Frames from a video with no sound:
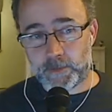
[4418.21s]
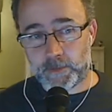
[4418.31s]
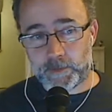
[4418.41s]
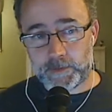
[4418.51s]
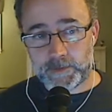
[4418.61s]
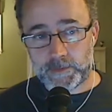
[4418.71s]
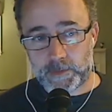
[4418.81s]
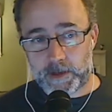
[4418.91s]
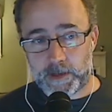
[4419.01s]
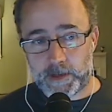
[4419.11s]
would
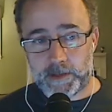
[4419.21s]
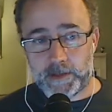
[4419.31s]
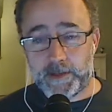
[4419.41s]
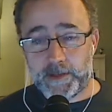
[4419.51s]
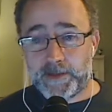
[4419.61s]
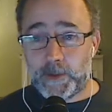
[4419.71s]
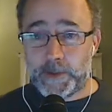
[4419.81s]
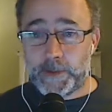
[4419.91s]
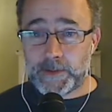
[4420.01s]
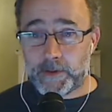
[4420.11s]
try.
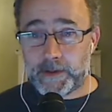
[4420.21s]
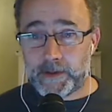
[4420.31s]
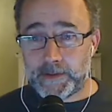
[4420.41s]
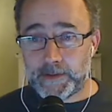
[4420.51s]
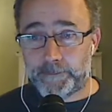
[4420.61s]
Nobody tried.